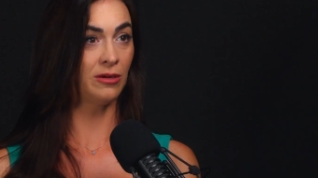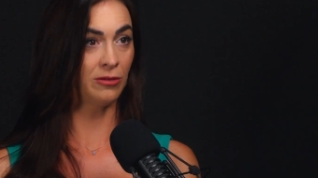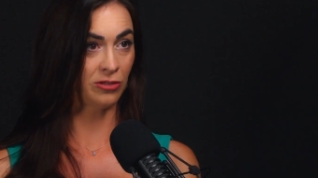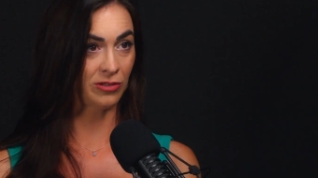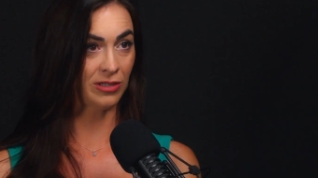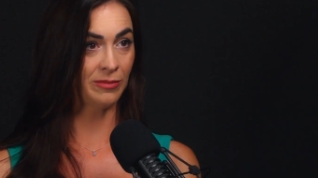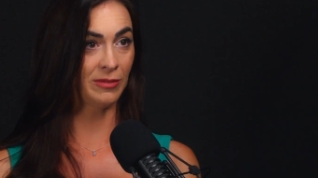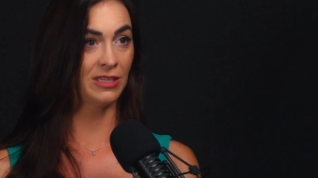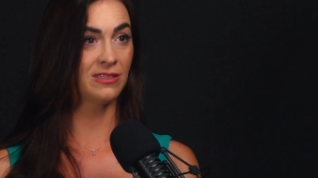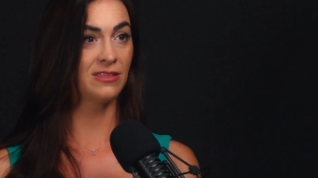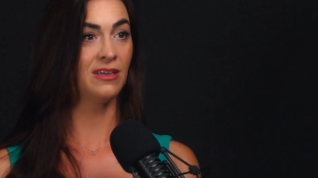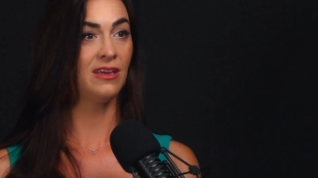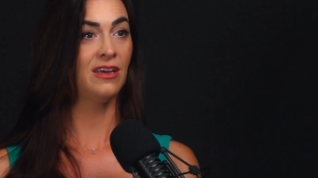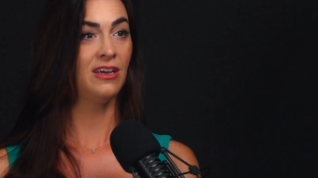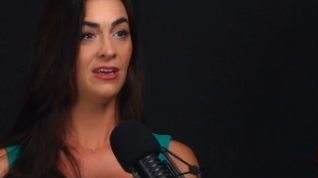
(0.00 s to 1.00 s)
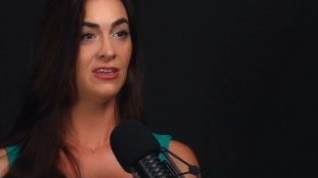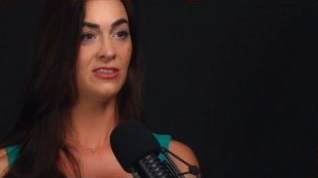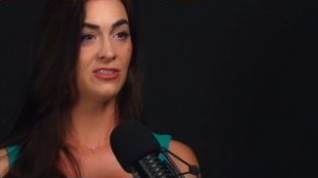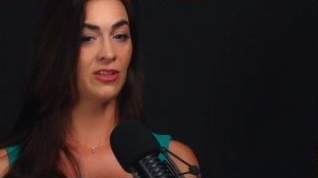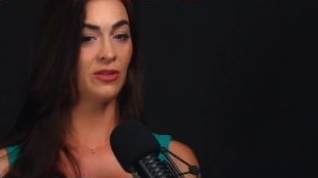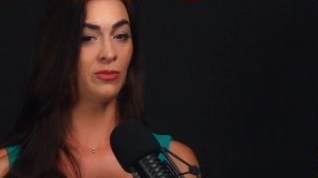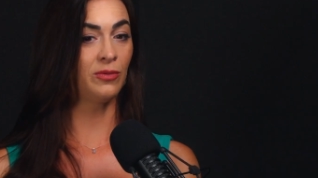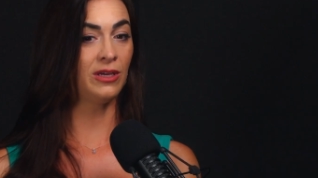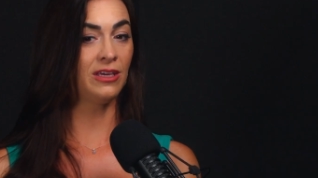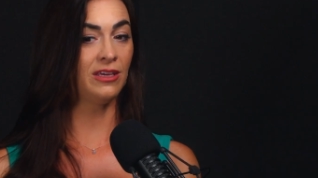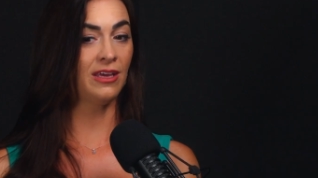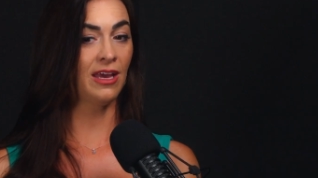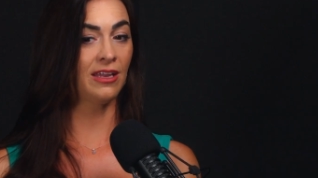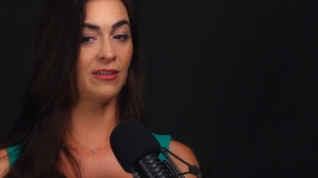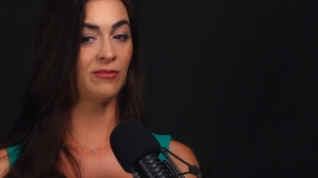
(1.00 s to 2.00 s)
mm. agreement mm. so that we
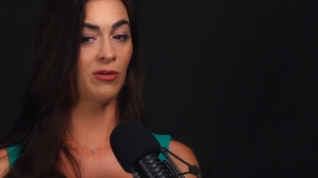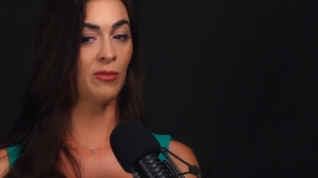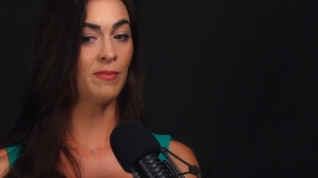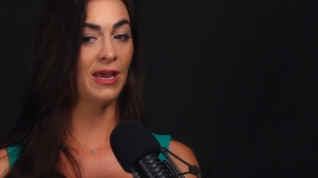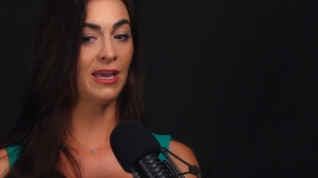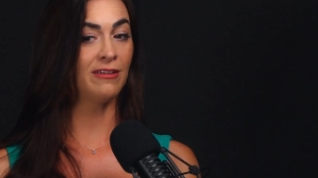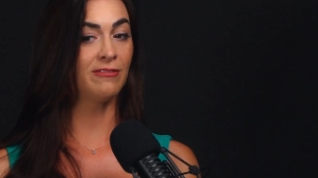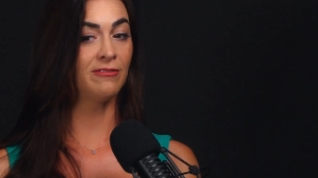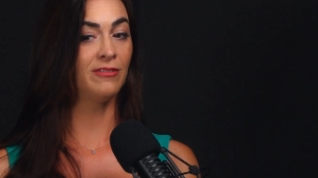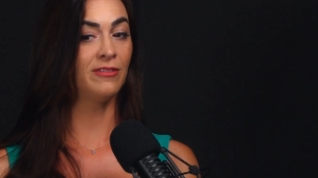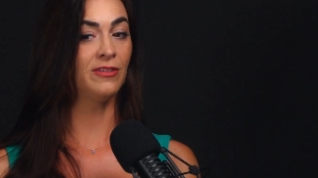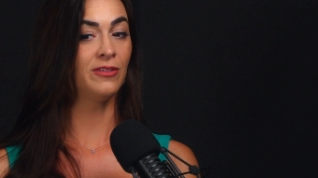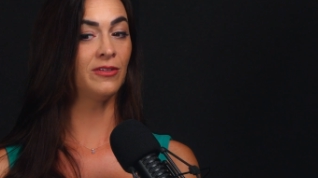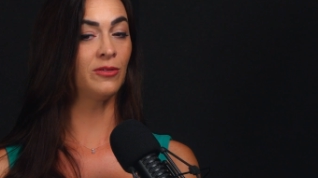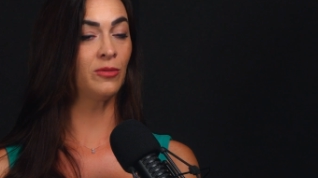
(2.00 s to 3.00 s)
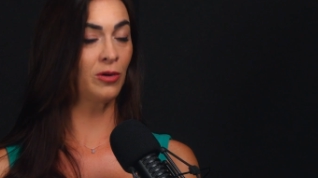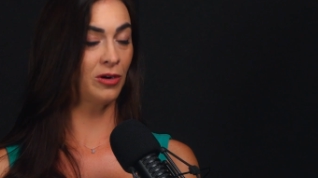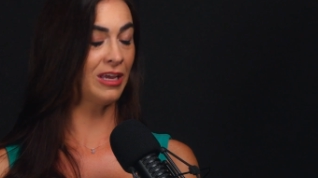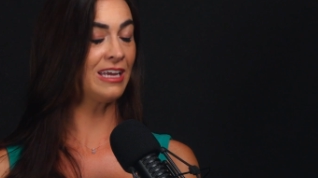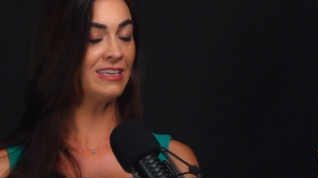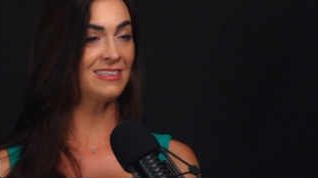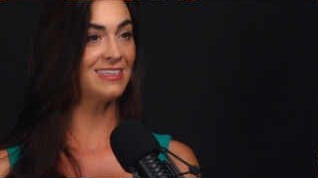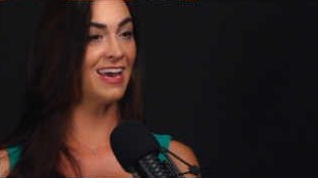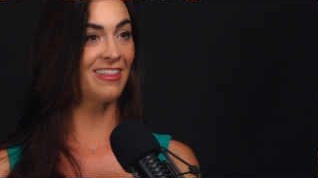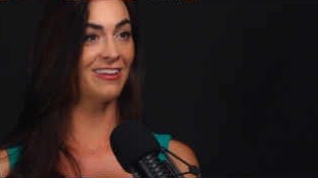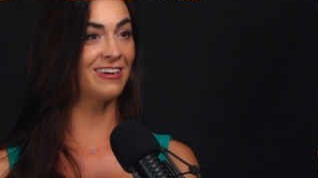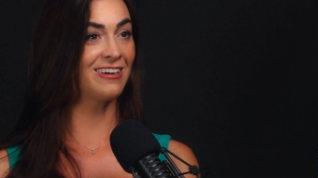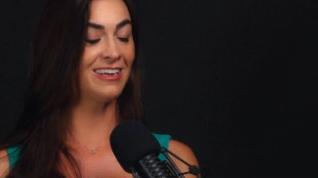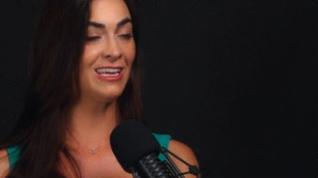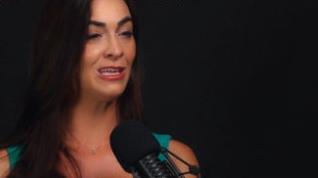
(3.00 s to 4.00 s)
can remain working
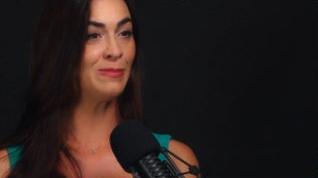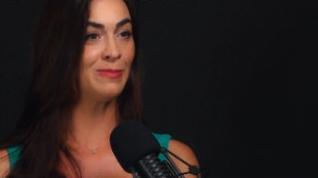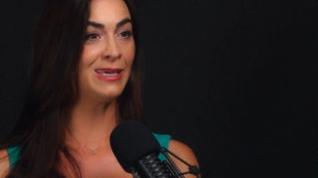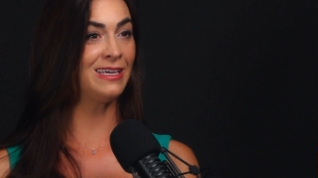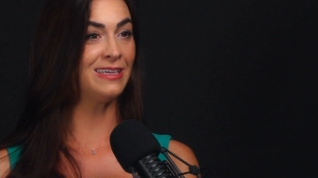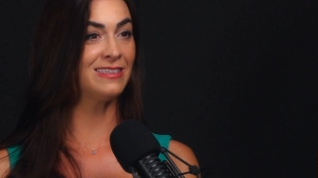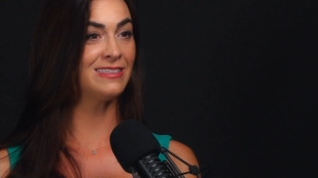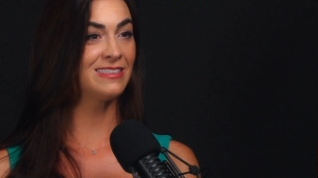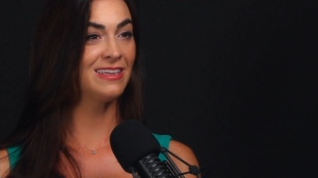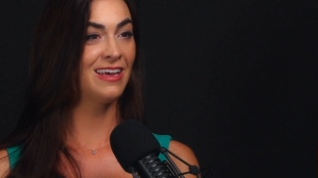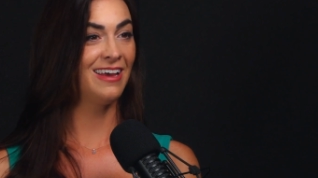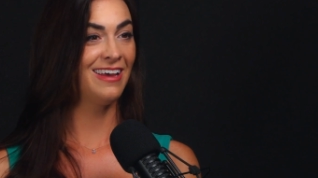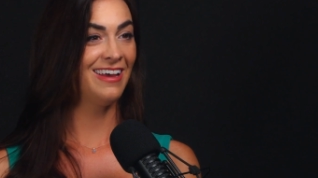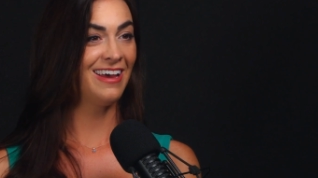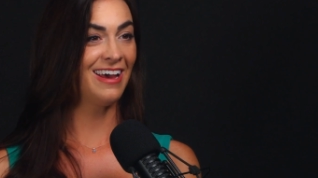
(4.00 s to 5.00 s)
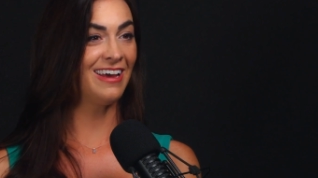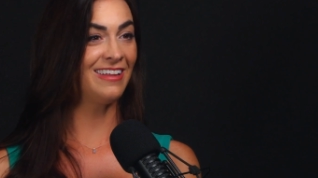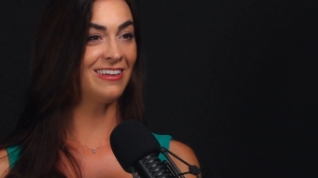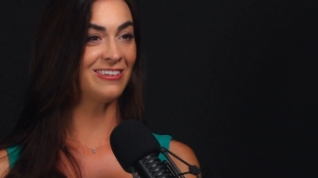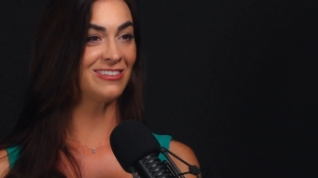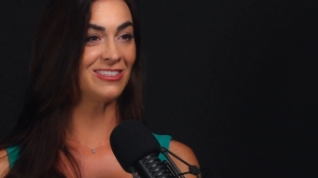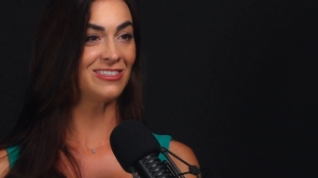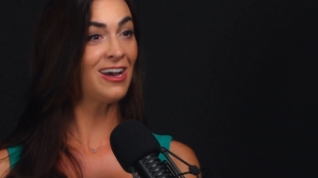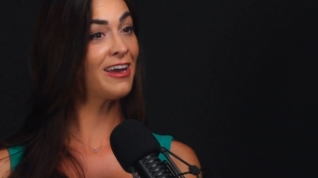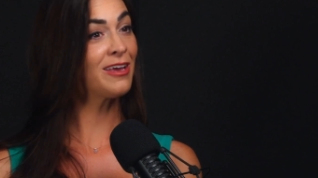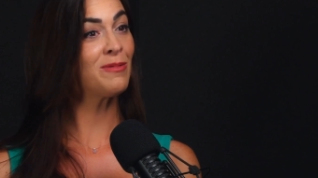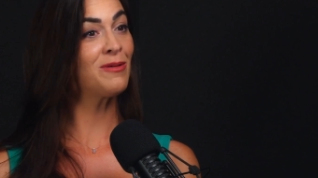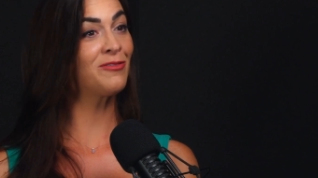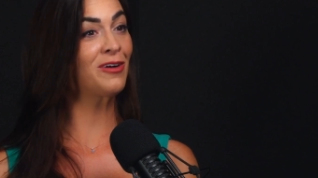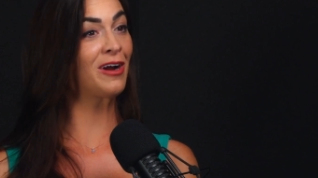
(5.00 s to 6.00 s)
together in peace. And there's a
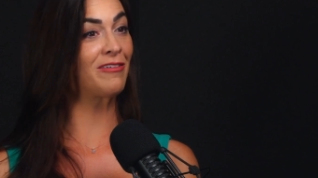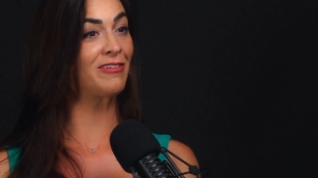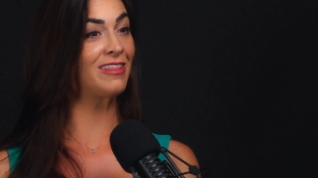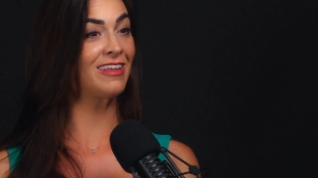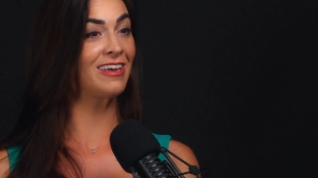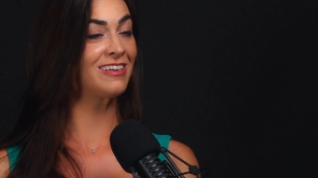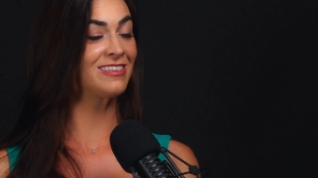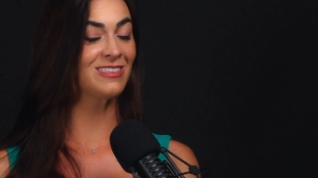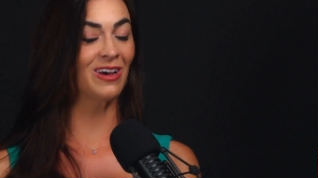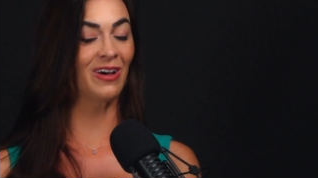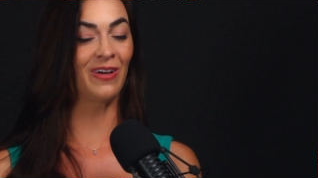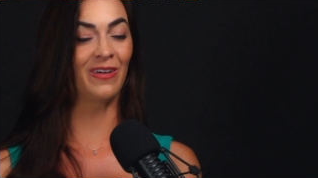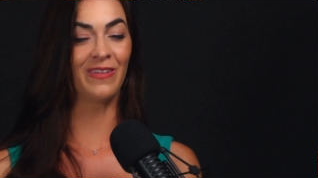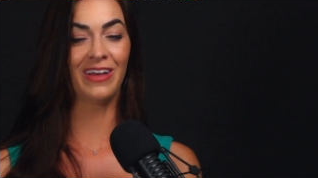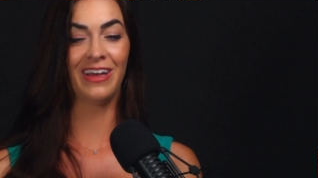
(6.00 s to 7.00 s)
document for everything. So,